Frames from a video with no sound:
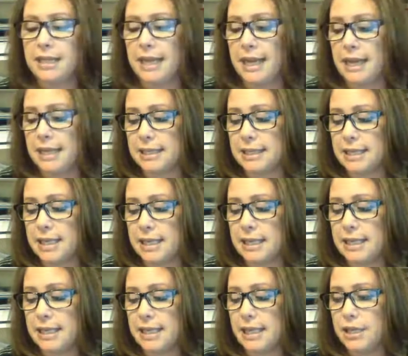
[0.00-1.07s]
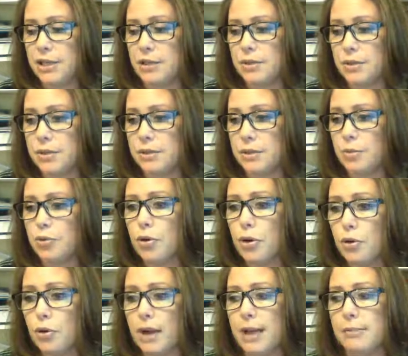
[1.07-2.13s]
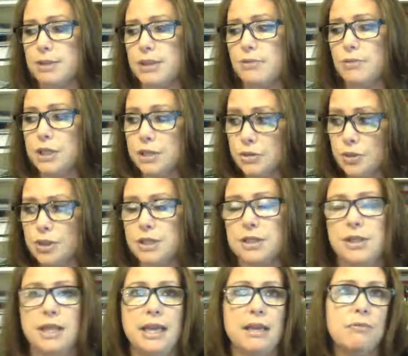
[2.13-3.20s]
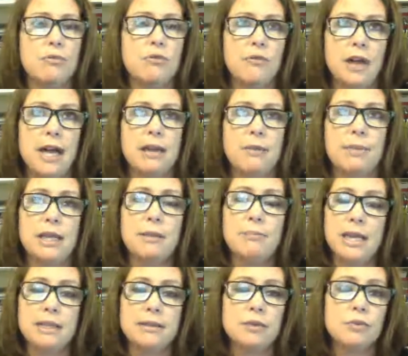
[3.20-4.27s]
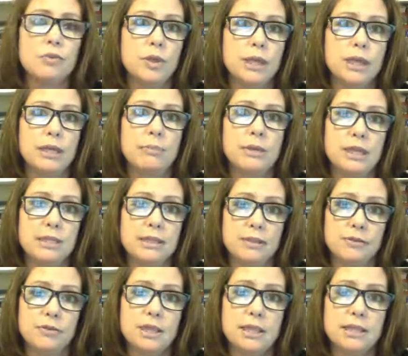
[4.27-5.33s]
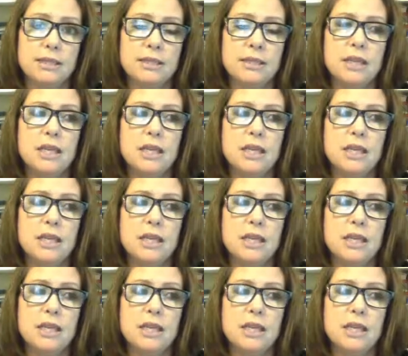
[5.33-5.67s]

And, the programs and resources that they can provide, it makes a really big difference.